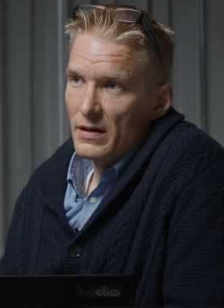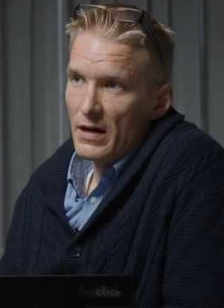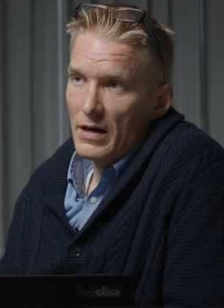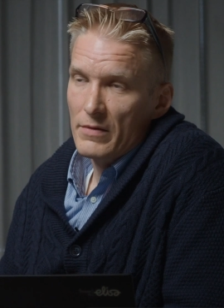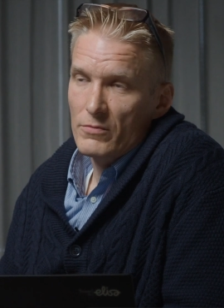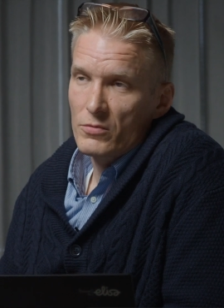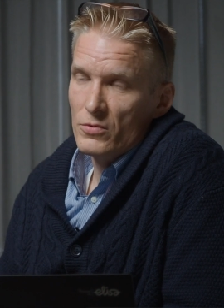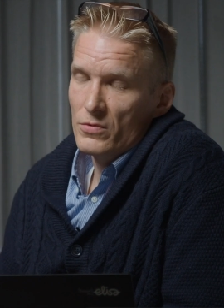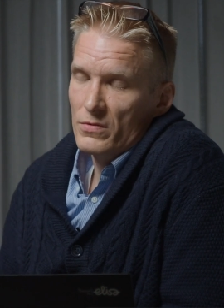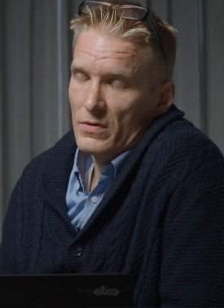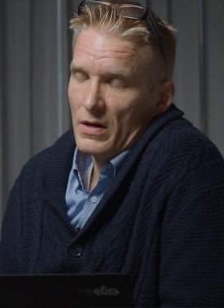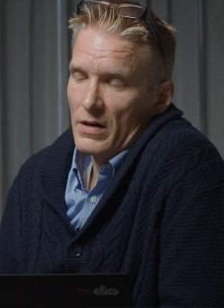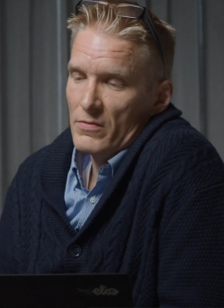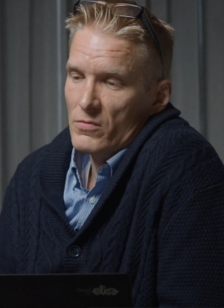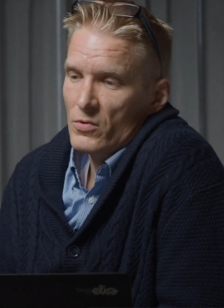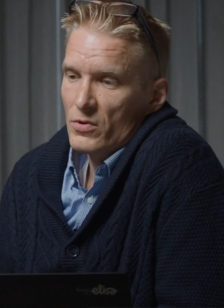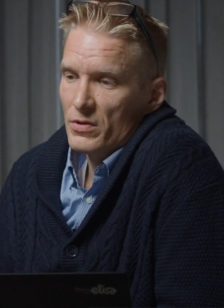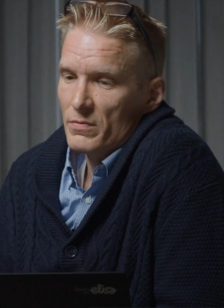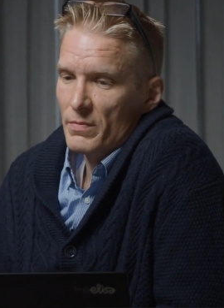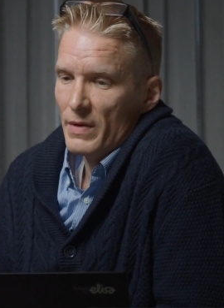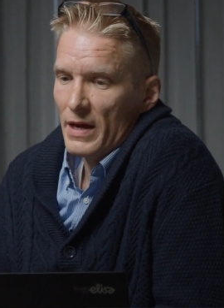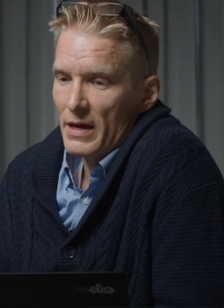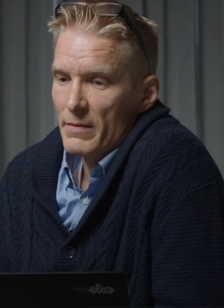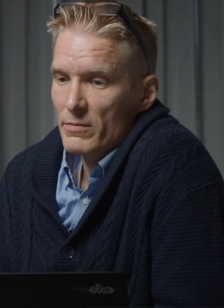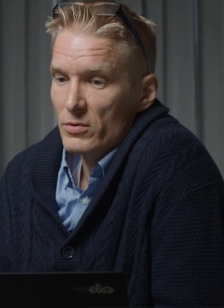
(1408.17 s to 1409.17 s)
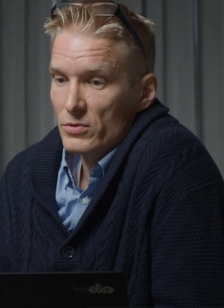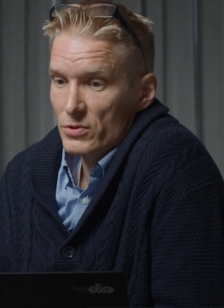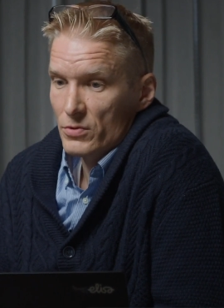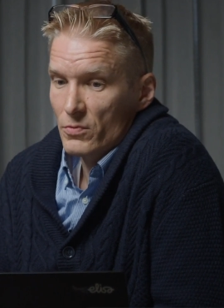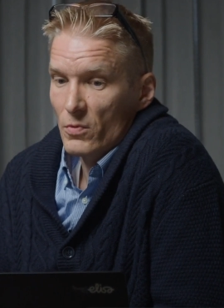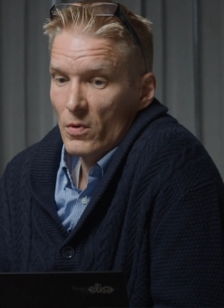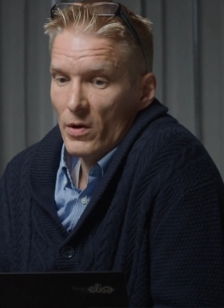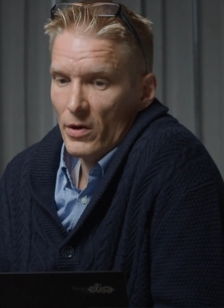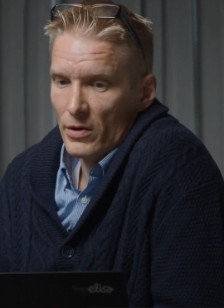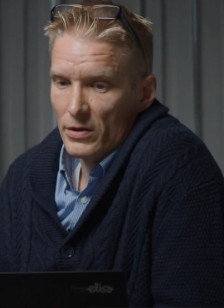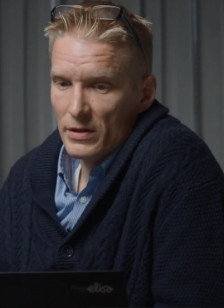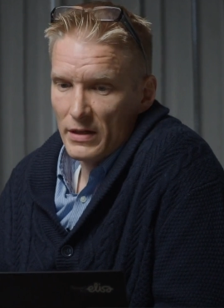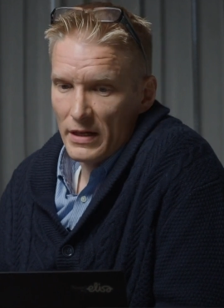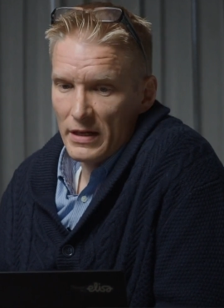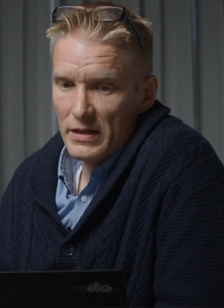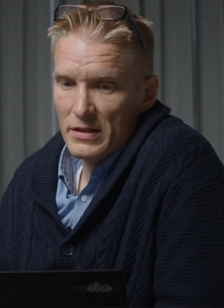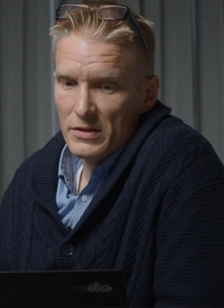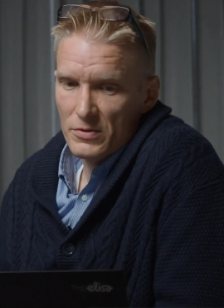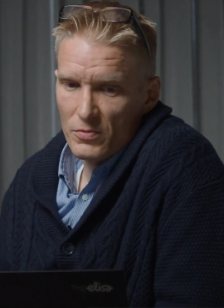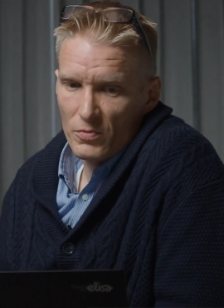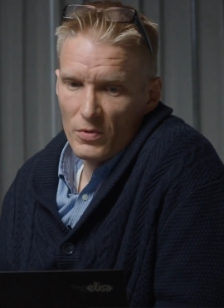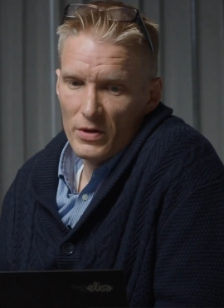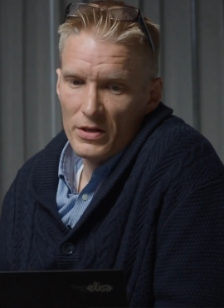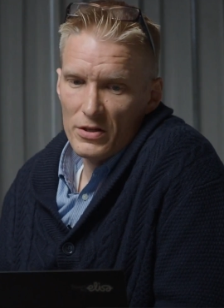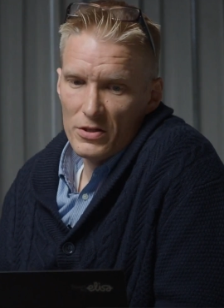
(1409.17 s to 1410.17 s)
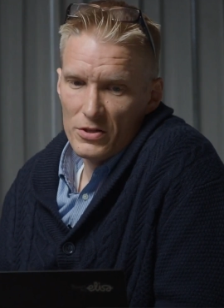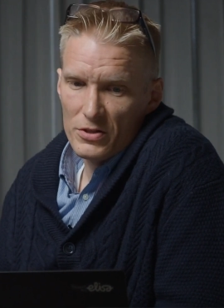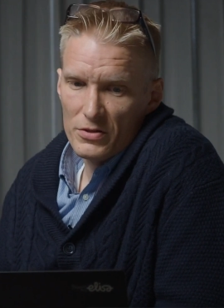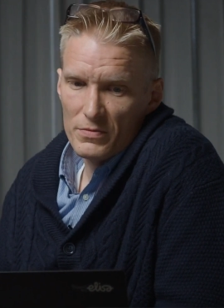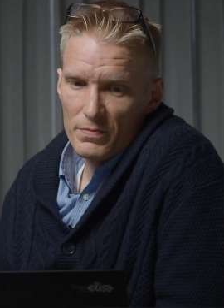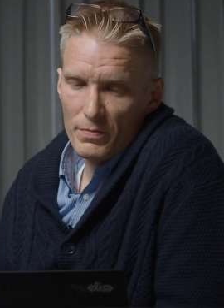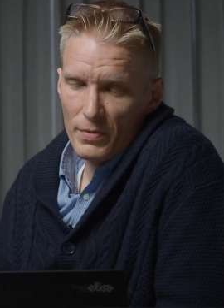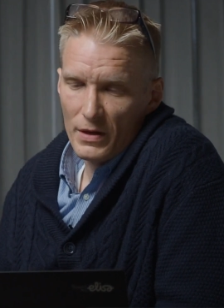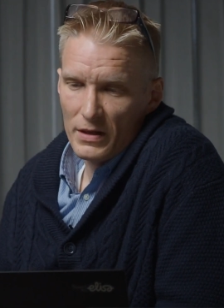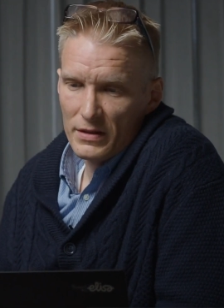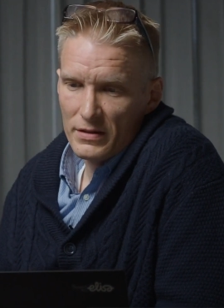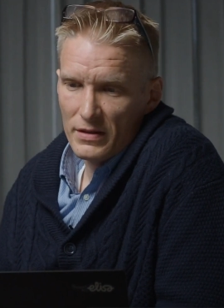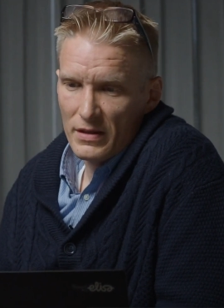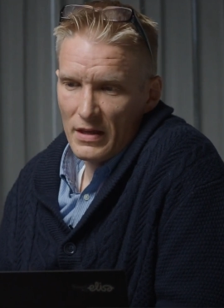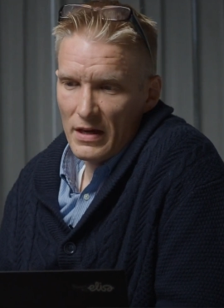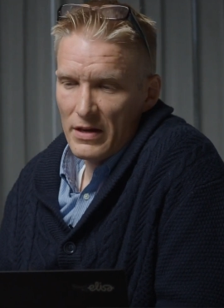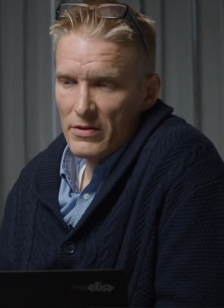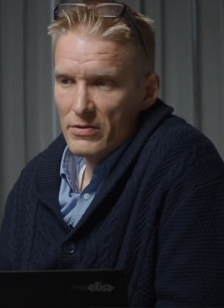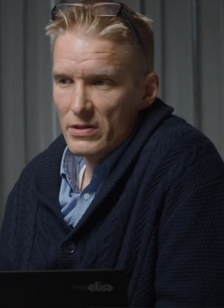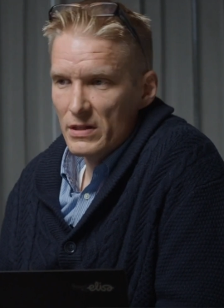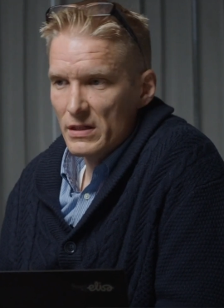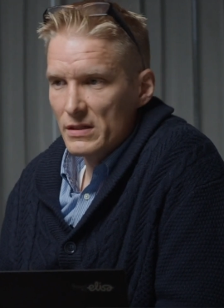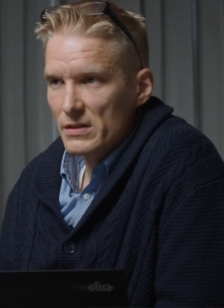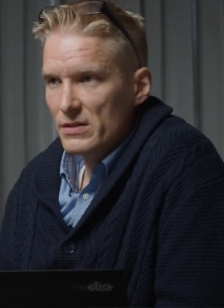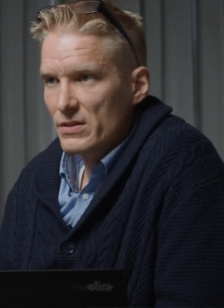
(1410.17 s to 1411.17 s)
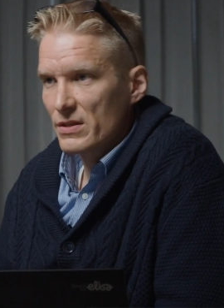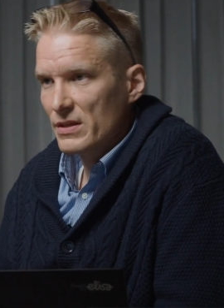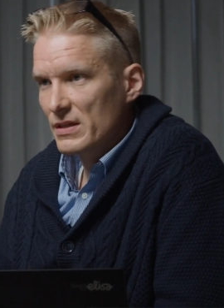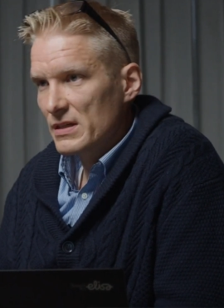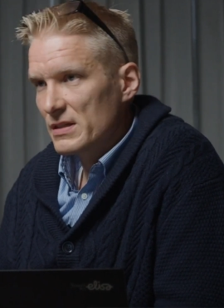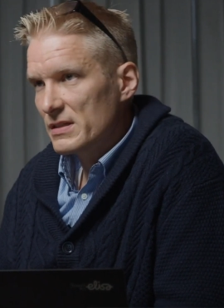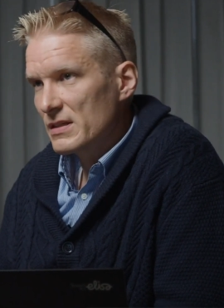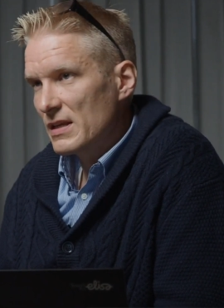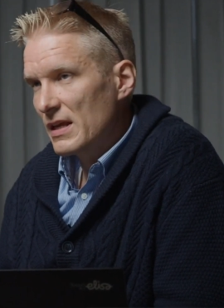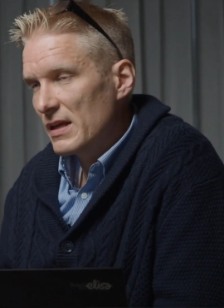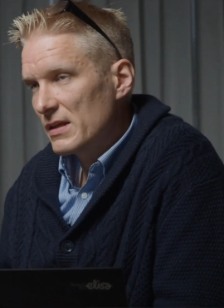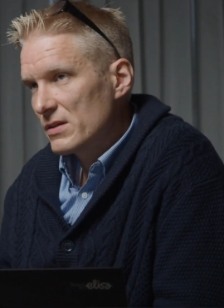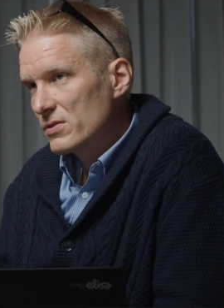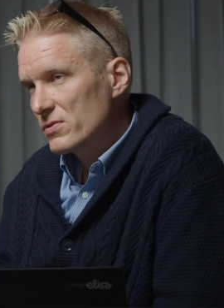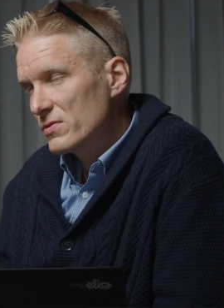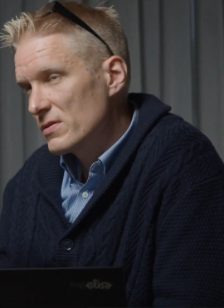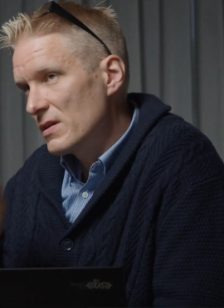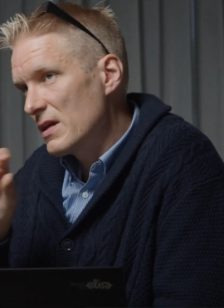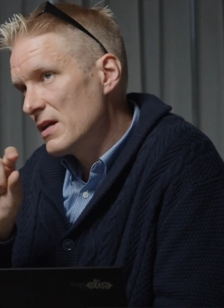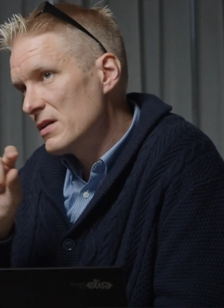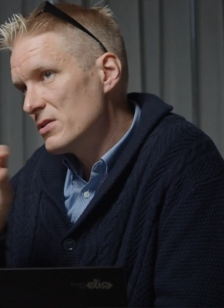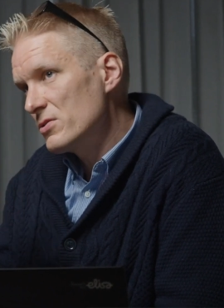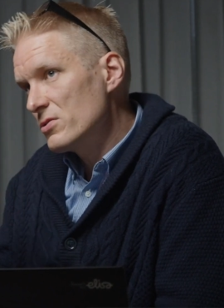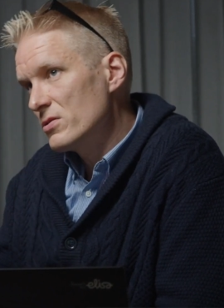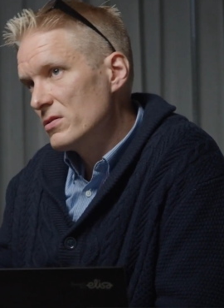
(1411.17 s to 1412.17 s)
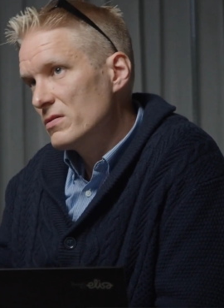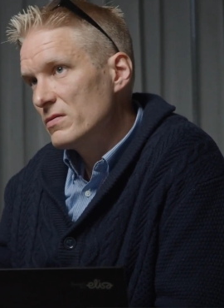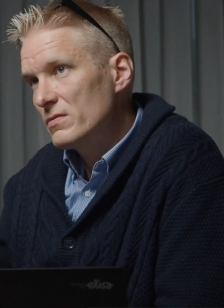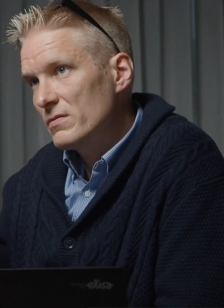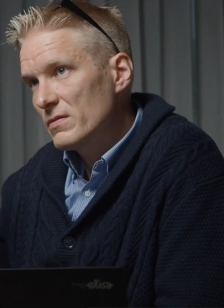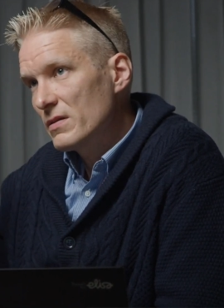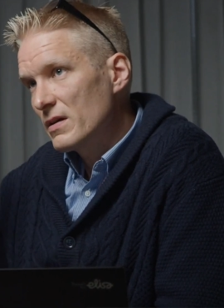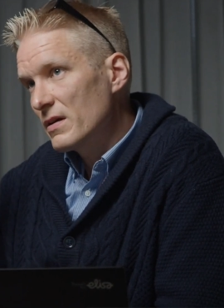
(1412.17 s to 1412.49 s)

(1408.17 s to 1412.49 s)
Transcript: I wouldn't be able to work in Swedish, but there is this legislation.